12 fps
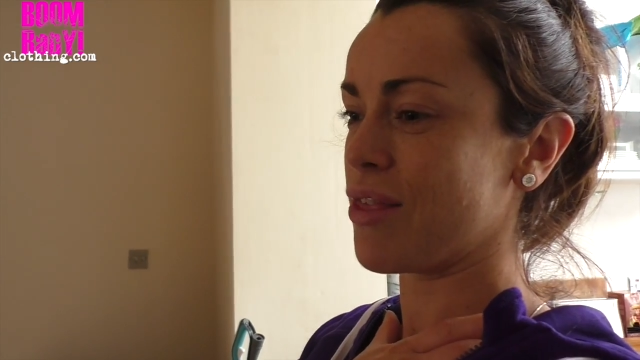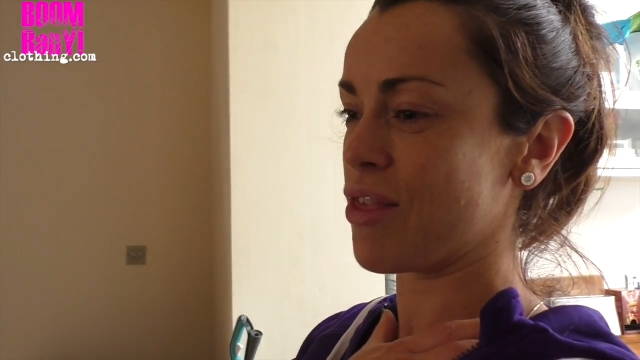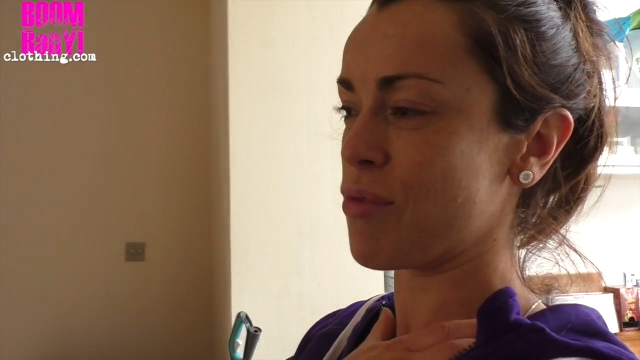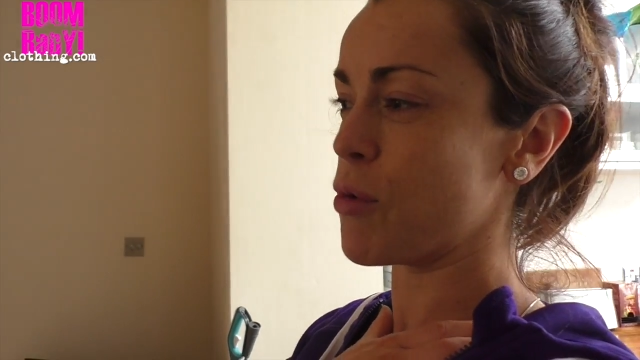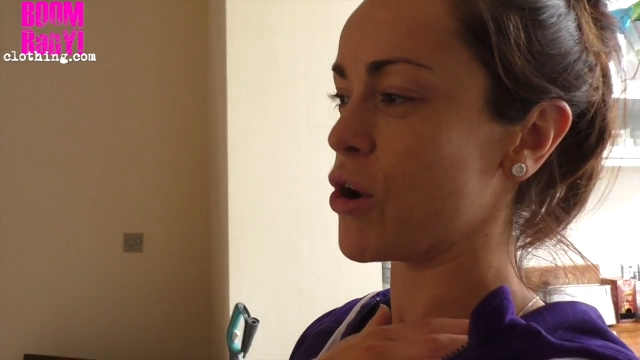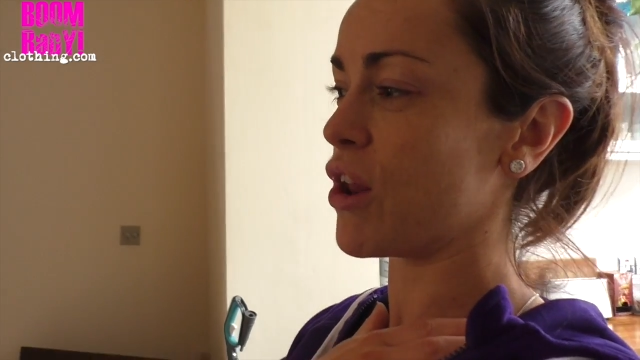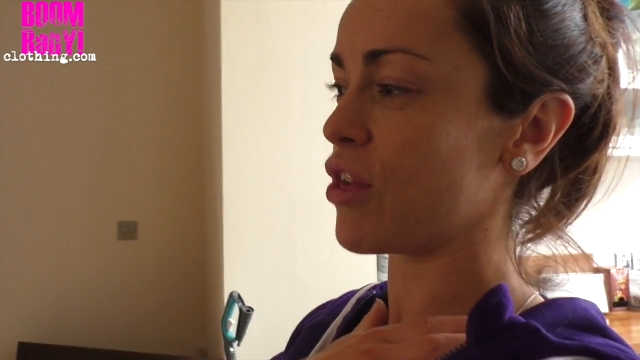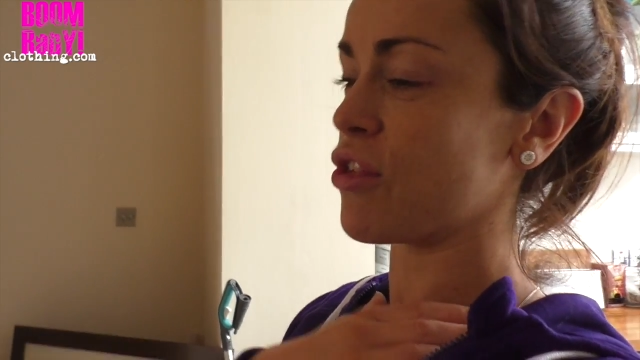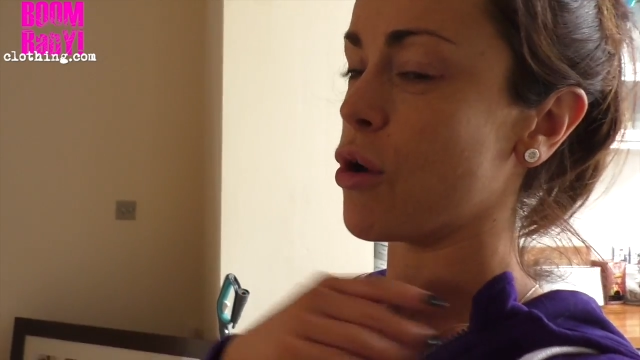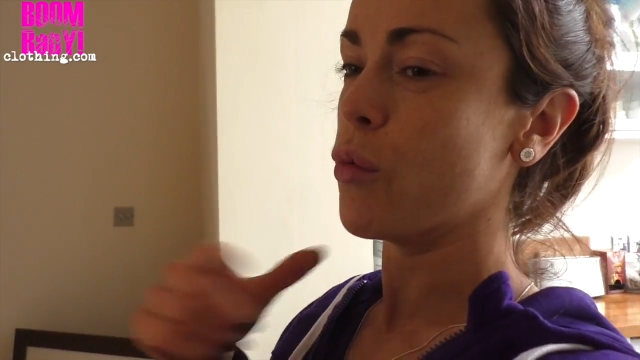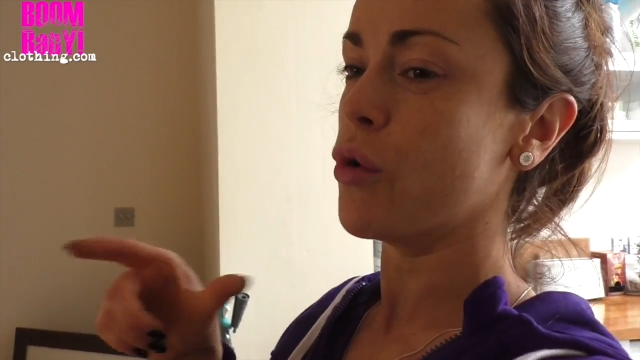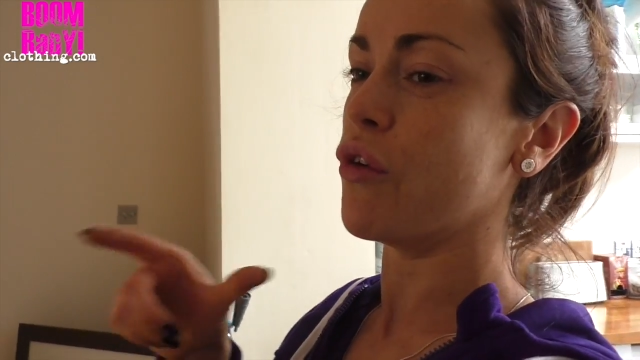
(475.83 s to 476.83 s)
This morning I
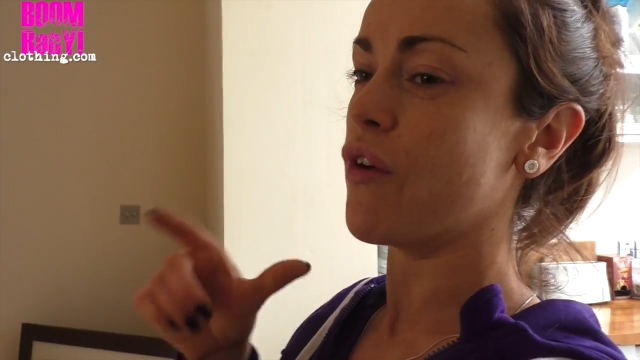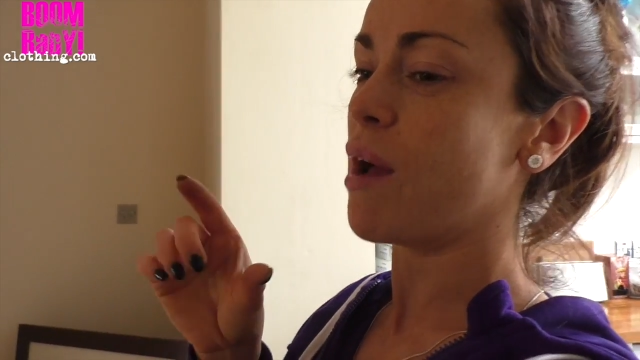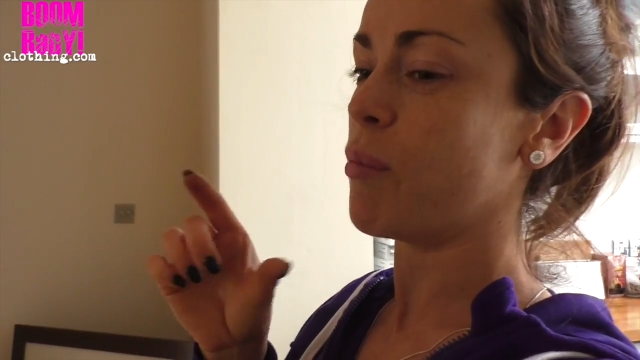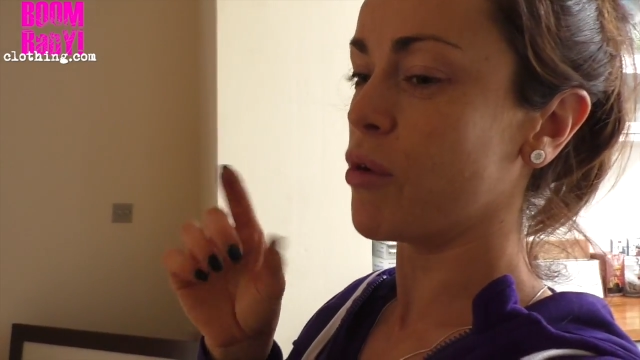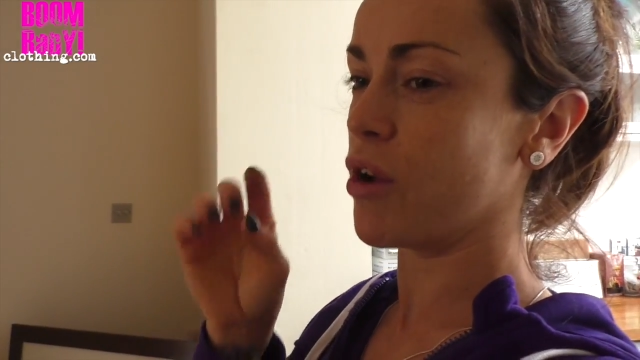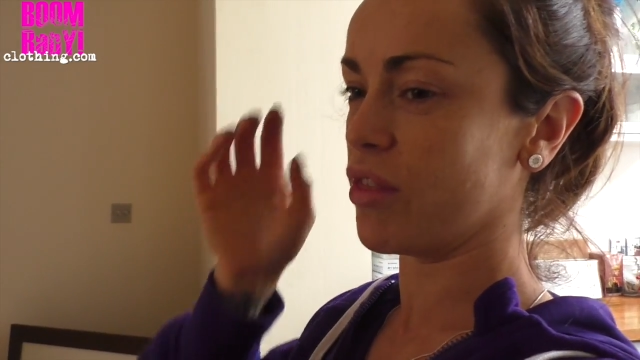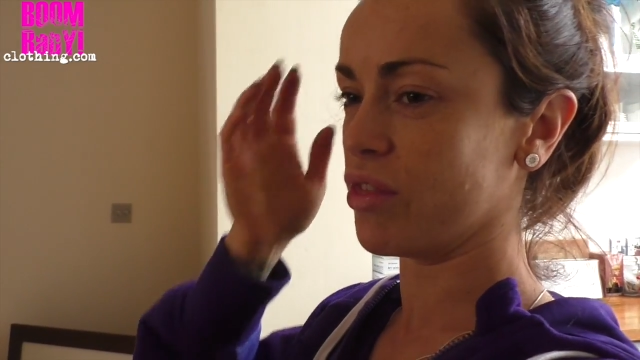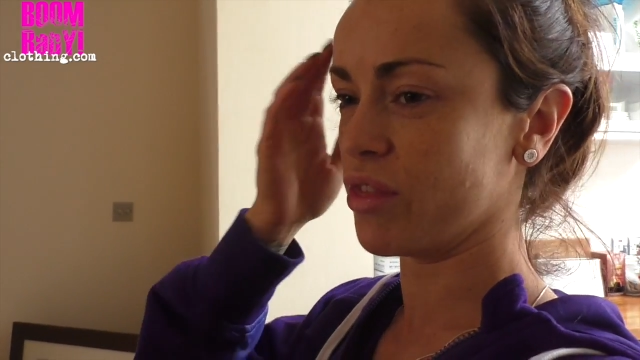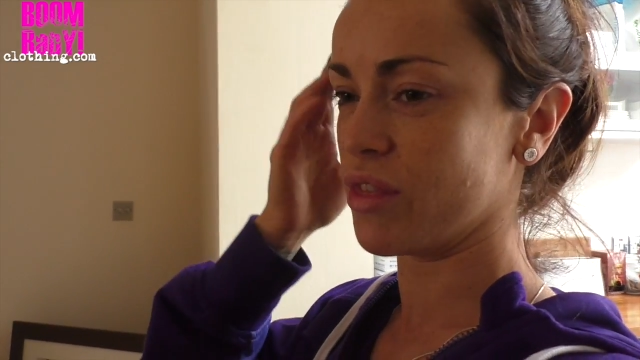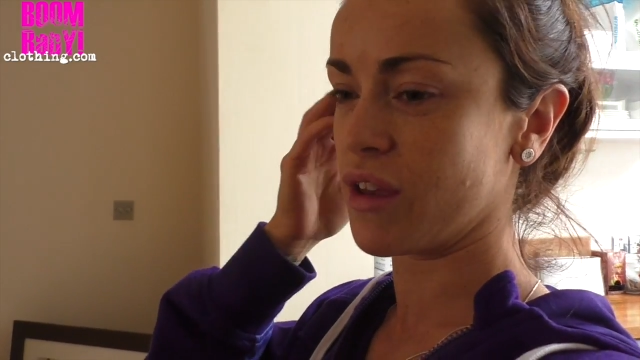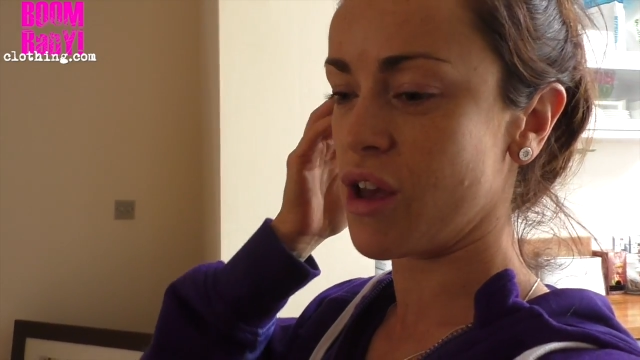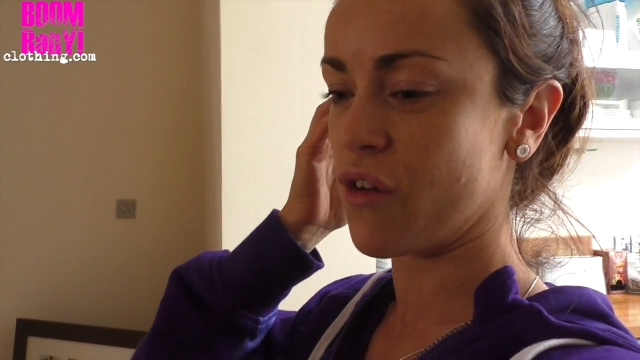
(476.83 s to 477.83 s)
saw one wrapper
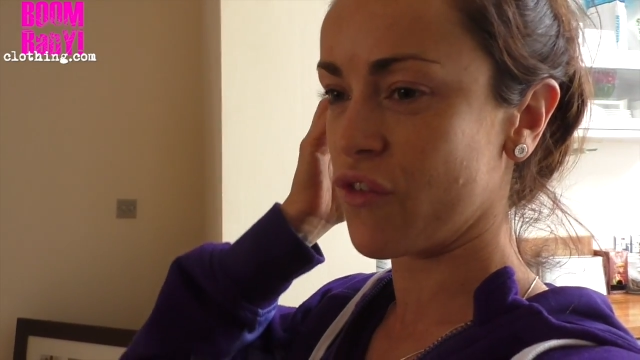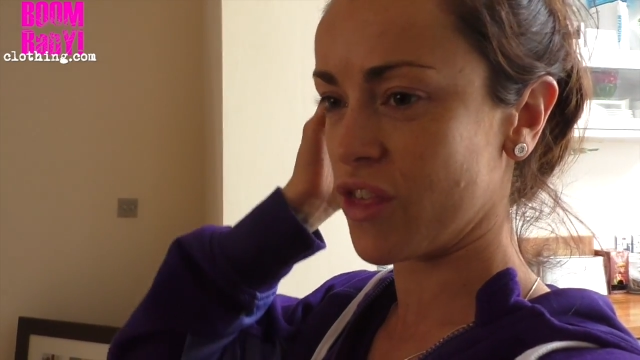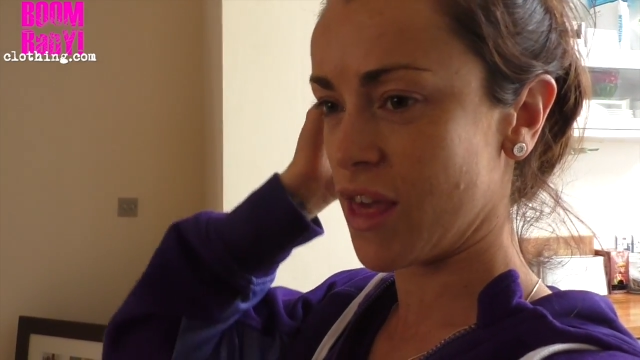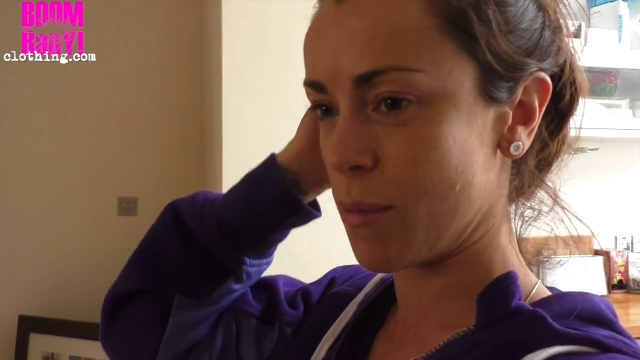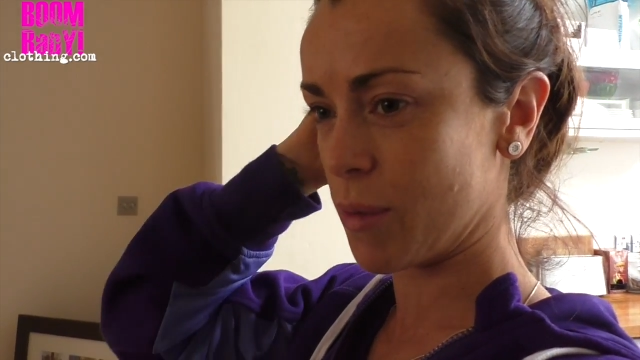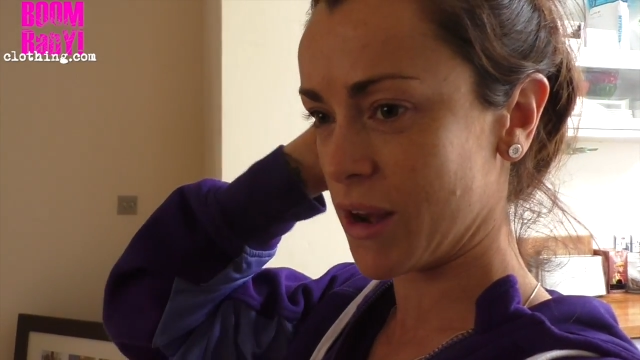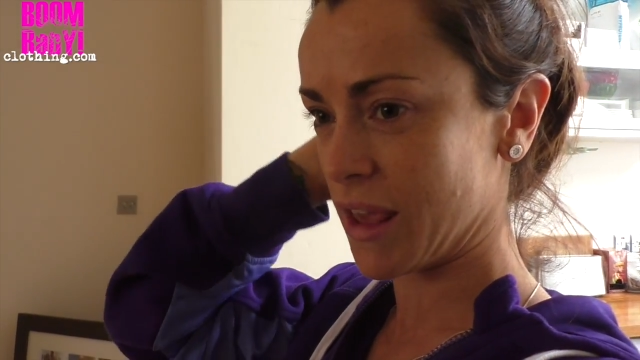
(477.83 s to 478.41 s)
on the coffee table,